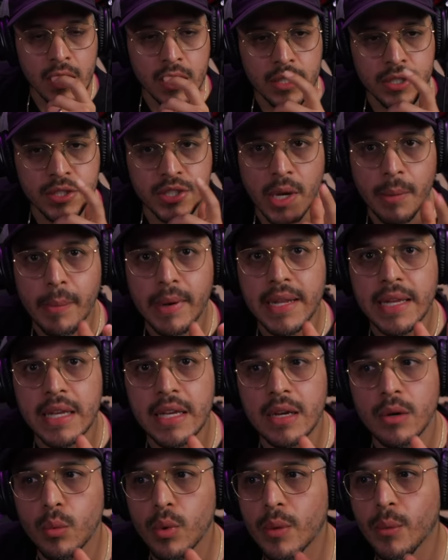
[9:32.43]

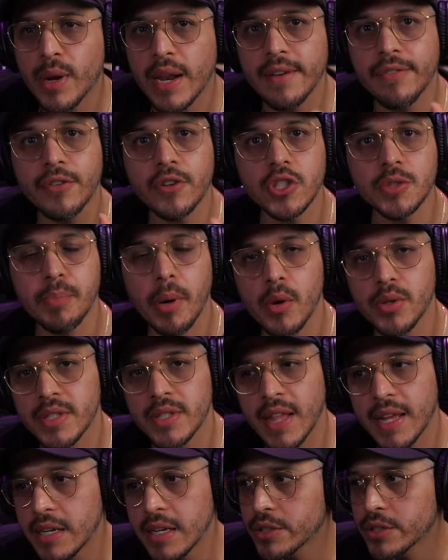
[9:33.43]
somebody, when I first posted
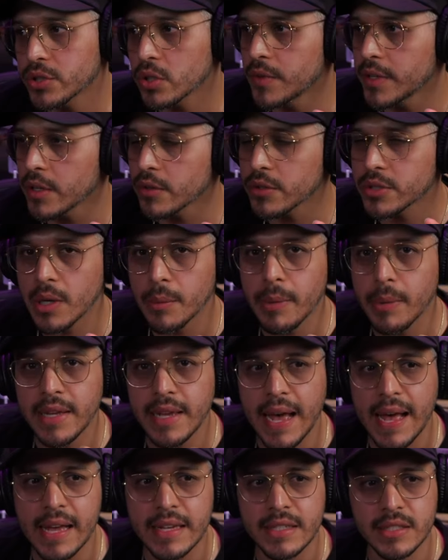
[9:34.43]
that initial video, somebody
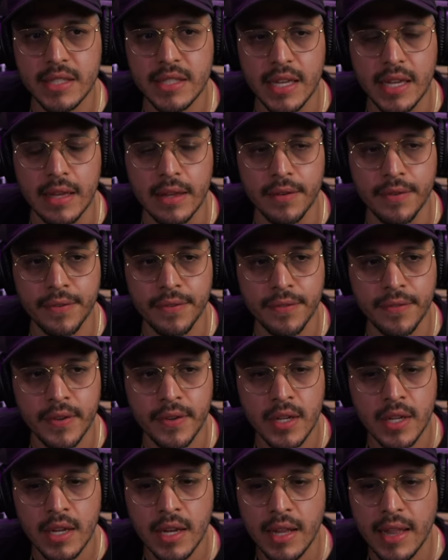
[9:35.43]
asked if,
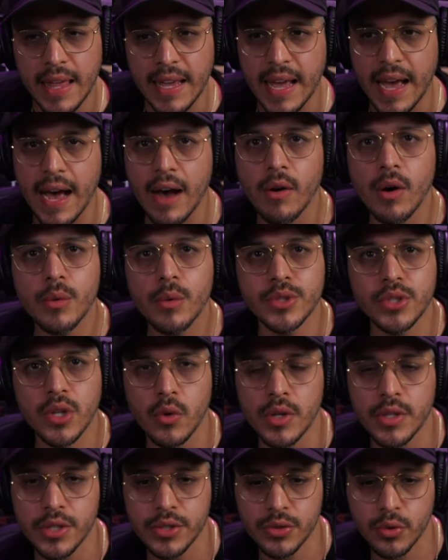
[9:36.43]
like, how I was
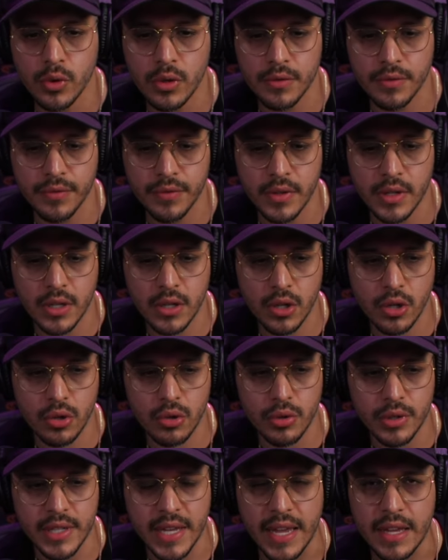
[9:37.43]
going to sort of
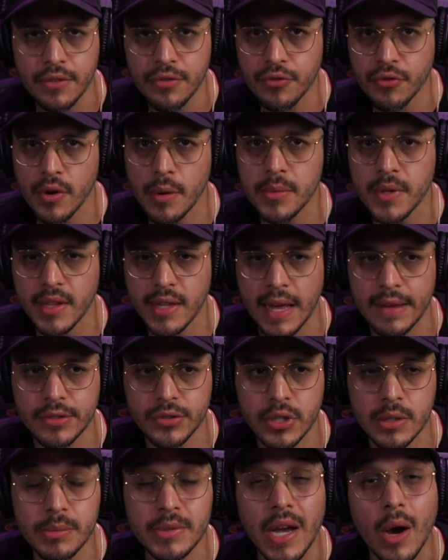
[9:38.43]
create from the live
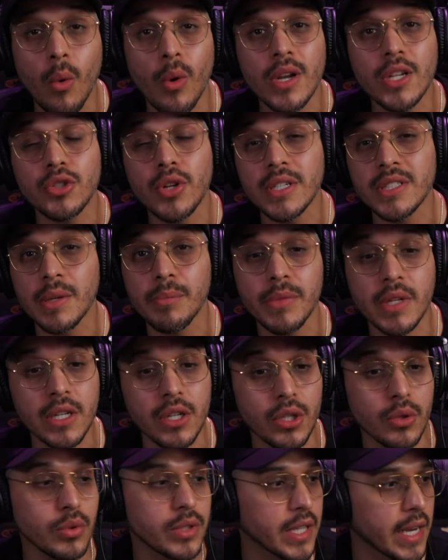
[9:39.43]
streams. I want to try
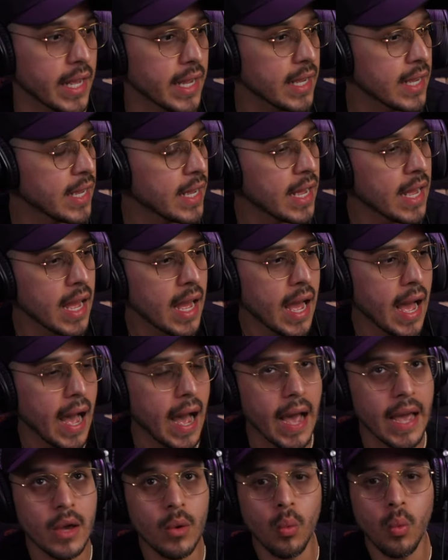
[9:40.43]
something new today.
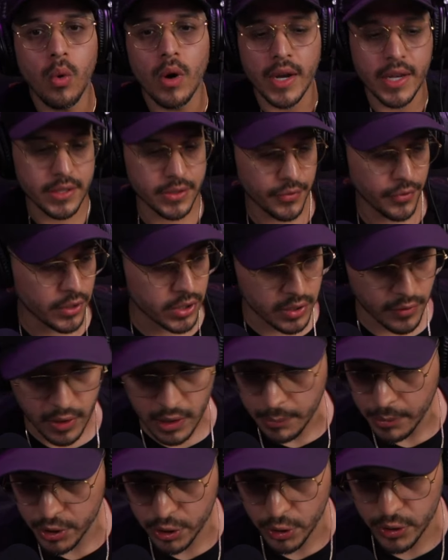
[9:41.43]
Because, first of all,
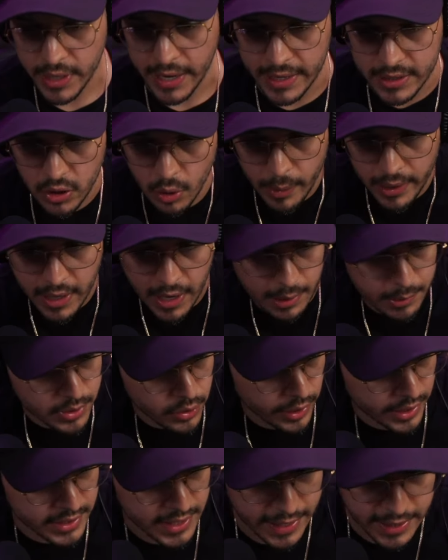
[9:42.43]
let me show you guys. Oh, my God, I'm so
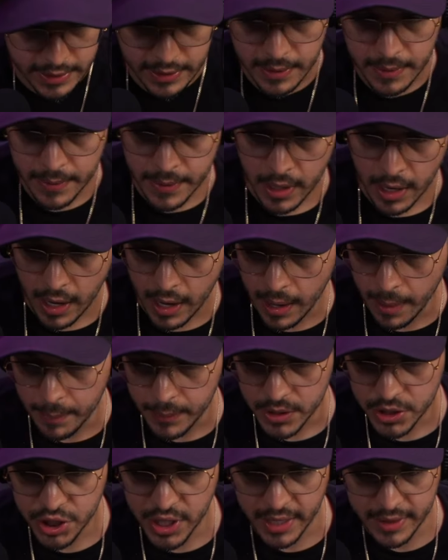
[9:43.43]
excited.
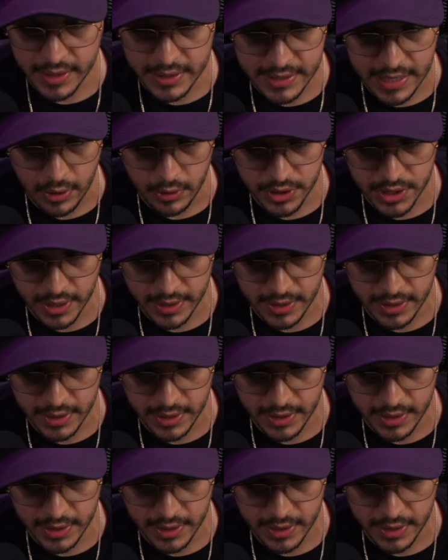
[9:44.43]
Check this out.